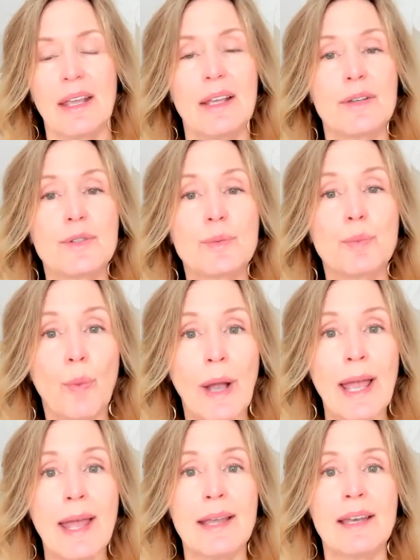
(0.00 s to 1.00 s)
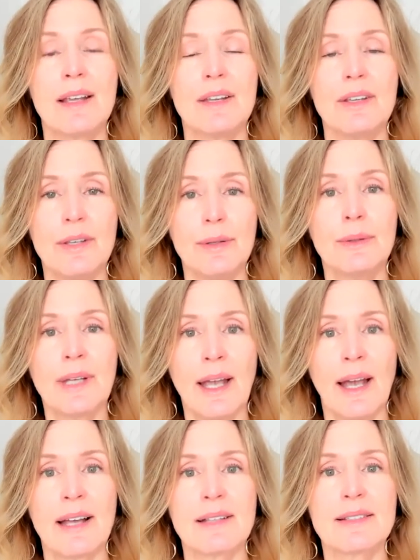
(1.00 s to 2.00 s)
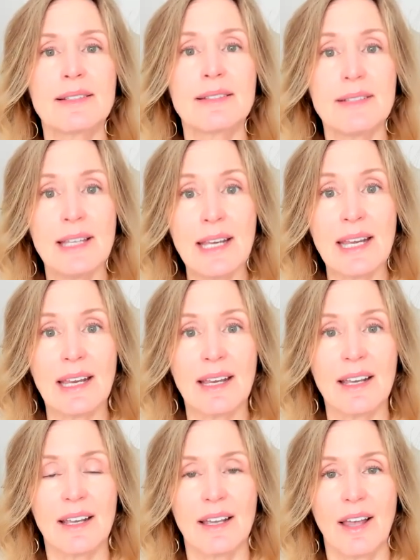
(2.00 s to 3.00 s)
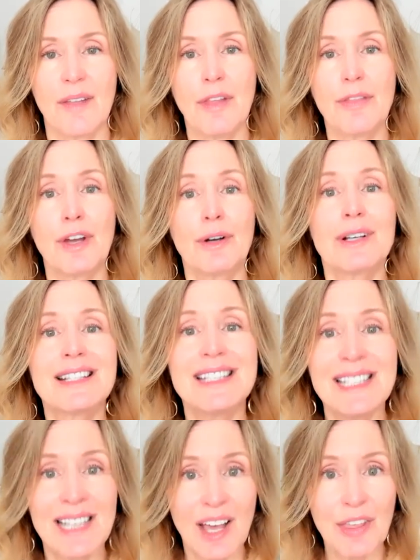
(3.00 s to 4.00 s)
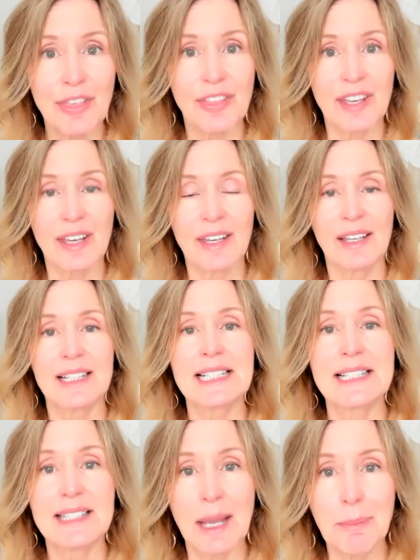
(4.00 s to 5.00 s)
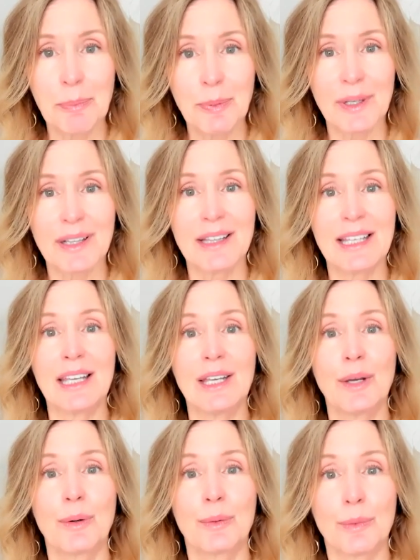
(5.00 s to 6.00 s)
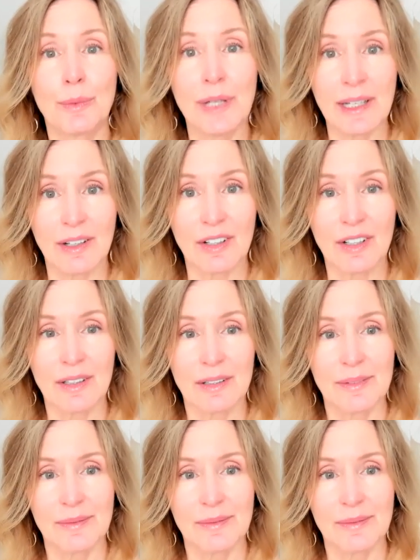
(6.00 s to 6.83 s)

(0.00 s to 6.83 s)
is when you can see that there is nothing separately real.